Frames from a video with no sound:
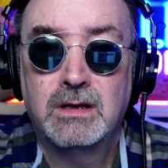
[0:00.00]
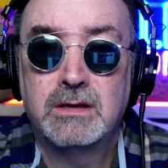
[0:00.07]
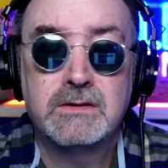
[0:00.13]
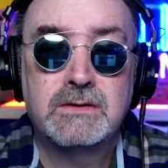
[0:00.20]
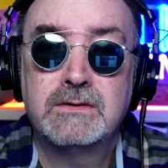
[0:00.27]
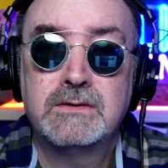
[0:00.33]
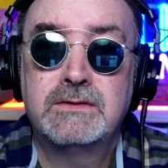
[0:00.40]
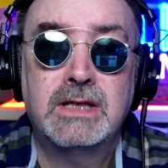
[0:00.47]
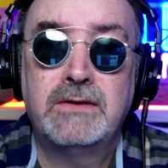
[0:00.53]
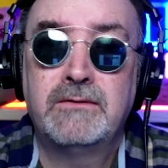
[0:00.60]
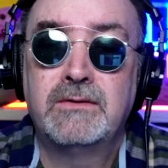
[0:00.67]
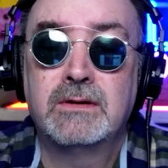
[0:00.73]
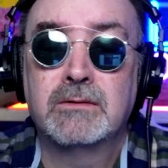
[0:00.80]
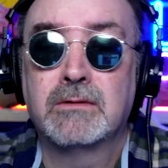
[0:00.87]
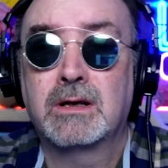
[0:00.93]
This is
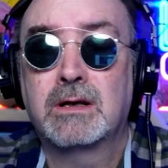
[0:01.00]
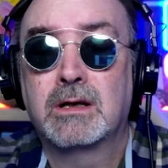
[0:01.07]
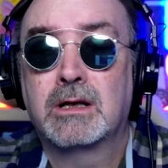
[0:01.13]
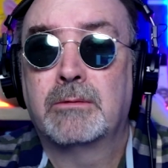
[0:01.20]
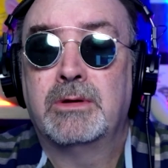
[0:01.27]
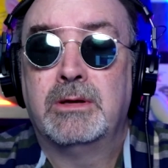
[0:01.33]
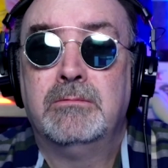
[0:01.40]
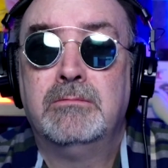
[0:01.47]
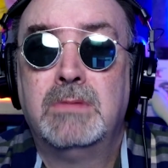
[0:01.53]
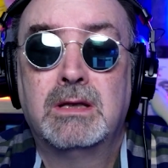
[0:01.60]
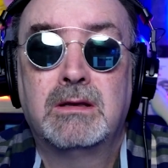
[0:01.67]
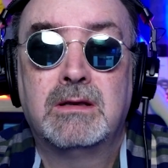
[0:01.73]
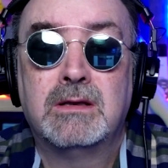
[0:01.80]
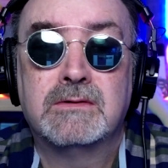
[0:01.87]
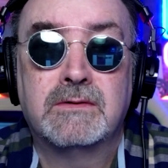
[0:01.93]
saving the record company
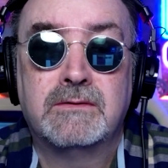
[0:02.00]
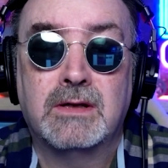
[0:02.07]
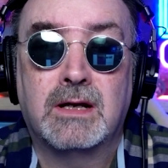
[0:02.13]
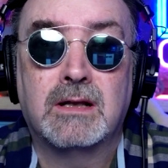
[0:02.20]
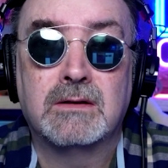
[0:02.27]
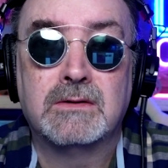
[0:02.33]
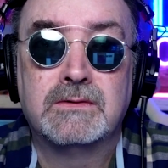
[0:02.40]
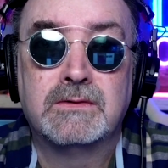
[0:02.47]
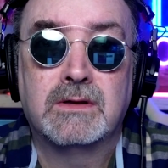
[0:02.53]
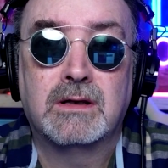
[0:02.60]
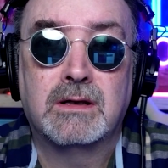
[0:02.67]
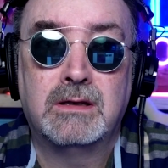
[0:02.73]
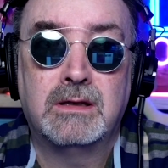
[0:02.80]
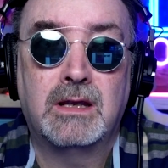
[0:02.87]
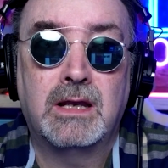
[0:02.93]
millions of dollars
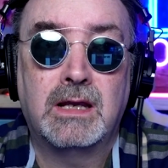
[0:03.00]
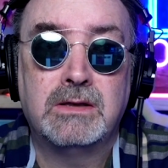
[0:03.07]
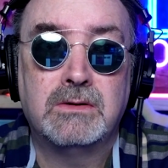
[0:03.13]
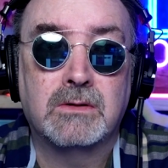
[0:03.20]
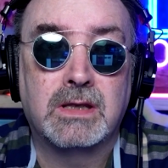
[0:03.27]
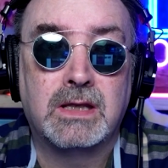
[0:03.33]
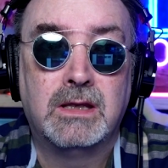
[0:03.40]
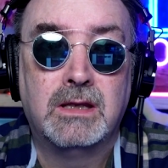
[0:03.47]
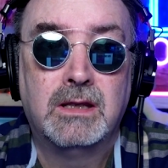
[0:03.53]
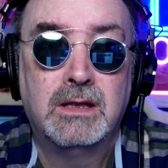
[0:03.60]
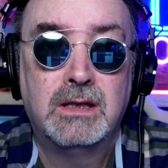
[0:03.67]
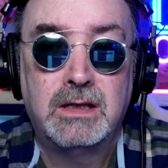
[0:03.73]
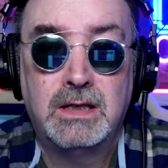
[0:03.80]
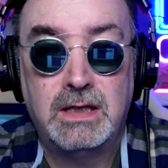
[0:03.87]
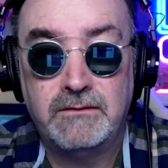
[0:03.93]
uh, annually.
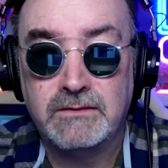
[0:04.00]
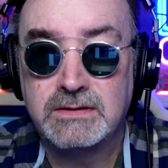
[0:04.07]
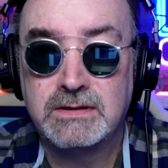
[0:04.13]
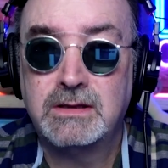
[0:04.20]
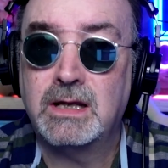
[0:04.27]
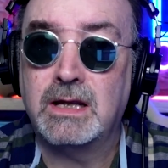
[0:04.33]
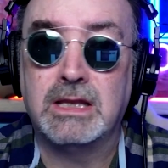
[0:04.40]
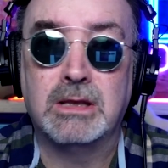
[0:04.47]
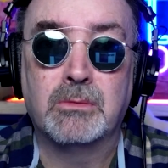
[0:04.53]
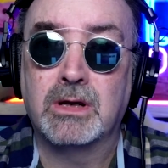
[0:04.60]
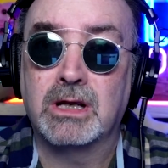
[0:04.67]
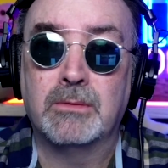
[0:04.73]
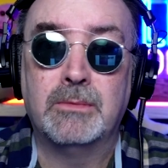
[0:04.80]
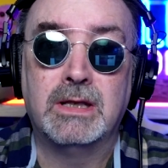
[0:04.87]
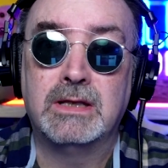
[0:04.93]
Even today, they
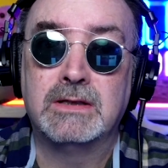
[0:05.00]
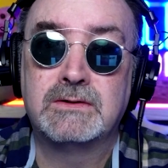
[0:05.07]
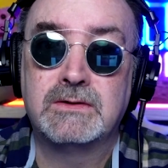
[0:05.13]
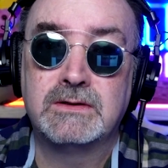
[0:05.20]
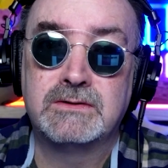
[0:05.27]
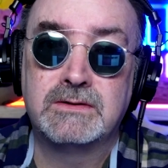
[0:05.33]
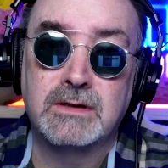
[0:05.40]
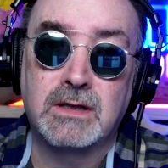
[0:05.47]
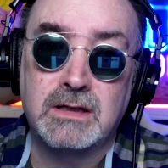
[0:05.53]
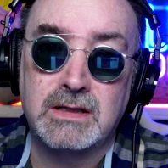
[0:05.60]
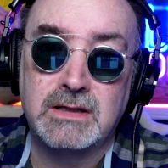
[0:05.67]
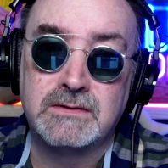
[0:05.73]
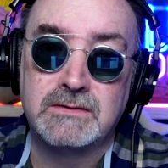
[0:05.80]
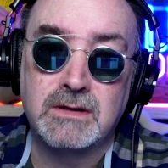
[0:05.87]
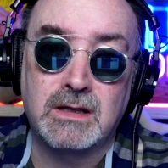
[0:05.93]
bring them in. It's, it's, not,
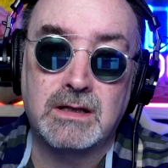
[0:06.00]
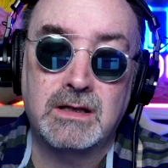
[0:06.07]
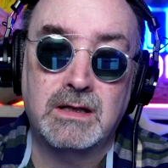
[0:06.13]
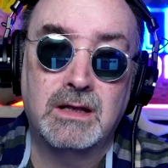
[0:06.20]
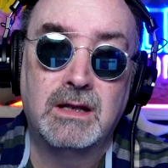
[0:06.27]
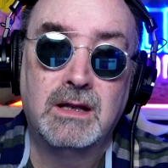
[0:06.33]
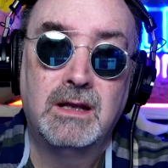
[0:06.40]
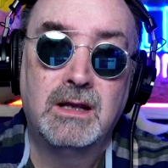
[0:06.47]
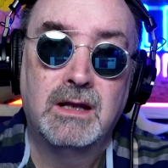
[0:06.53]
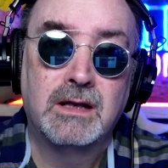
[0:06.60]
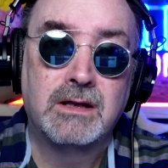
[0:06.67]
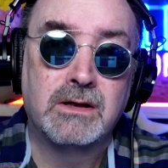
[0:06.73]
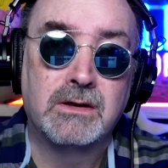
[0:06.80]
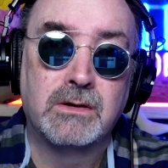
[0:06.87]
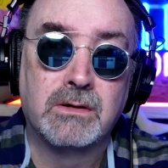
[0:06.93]
it's not
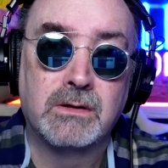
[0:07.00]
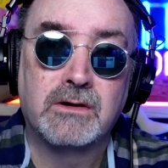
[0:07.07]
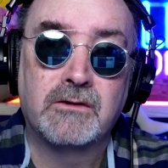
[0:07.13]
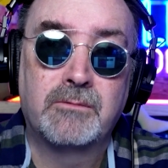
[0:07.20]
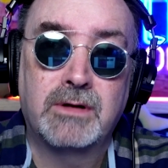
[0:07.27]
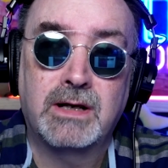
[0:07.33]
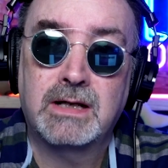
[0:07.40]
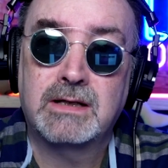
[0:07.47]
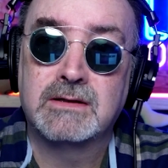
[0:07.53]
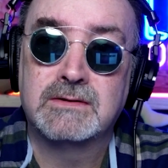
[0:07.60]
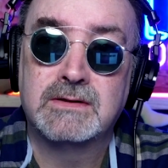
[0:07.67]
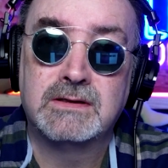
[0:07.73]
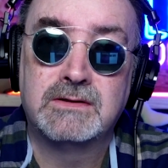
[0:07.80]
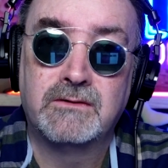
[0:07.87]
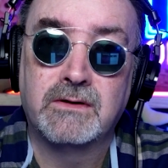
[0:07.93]
an unheard of
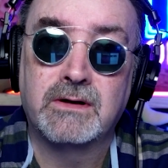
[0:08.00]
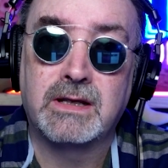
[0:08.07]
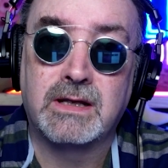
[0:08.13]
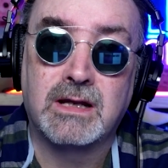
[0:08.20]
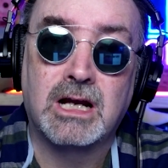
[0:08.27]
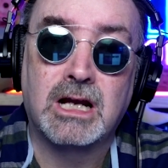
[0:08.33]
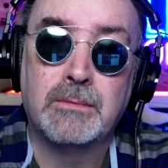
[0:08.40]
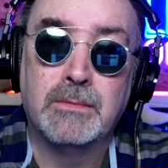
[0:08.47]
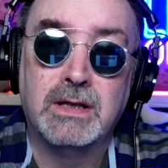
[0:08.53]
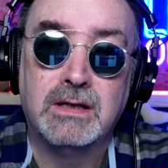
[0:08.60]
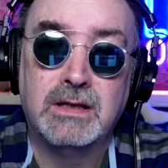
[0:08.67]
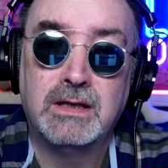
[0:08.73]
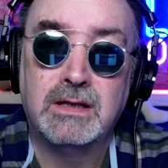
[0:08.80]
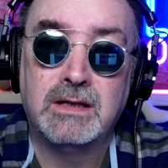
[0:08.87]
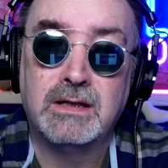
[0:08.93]
practice. It's very common.
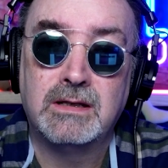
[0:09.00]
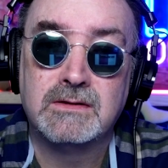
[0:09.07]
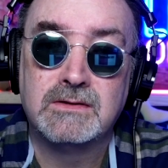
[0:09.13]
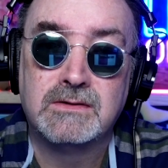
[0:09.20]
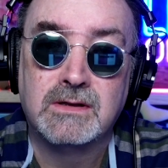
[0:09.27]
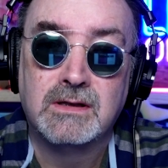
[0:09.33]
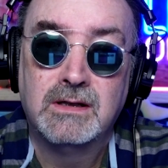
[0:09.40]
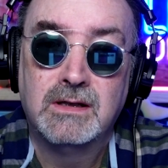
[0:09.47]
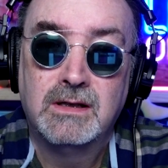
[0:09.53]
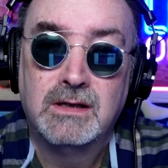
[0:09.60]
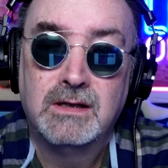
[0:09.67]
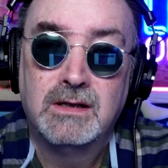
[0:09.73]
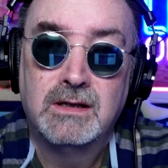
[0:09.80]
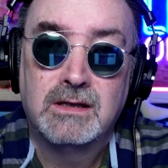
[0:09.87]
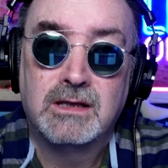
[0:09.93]
It is
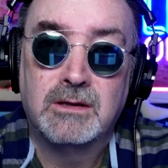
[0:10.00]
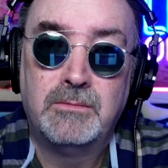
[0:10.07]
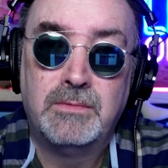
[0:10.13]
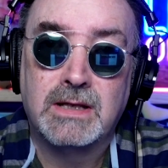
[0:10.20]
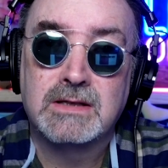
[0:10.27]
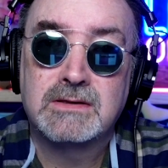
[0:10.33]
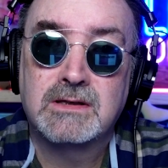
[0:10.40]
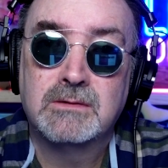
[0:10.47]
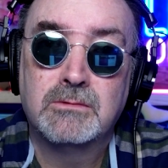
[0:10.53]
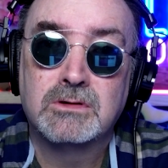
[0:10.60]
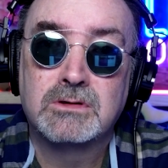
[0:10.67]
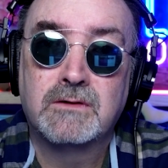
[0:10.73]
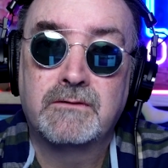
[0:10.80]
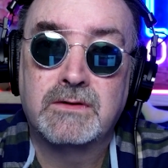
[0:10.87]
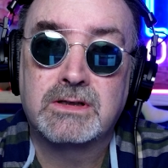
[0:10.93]
the best and
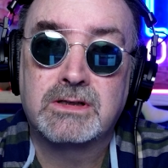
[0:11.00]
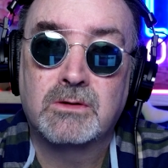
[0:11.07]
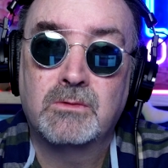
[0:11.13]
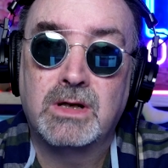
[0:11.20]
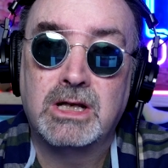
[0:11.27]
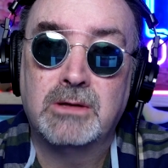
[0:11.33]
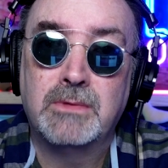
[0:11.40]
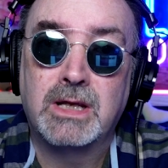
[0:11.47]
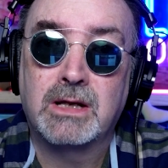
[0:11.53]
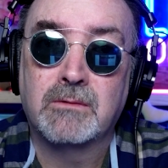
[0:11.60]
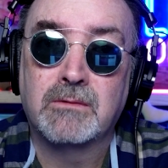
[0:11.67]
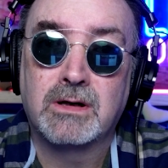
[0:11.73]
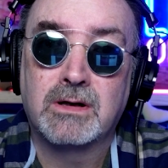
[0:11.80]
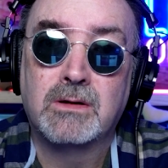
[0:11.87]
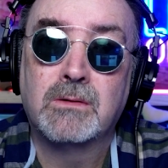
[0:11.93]
most efficient way to make a
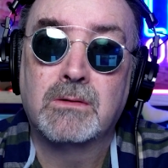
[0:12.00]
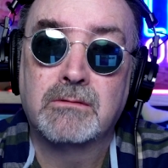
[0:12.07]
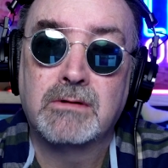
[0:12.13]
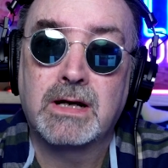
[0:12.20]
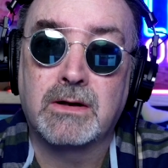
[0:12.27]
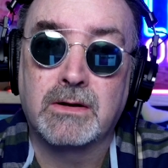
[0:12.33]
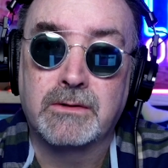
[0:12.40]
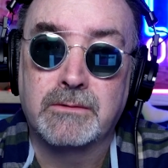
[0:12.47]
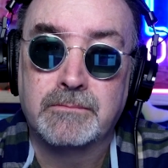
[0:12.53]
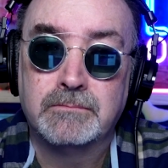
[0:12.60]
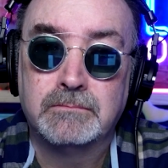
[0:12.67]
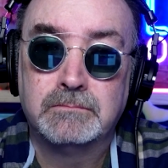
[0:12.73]
record. record.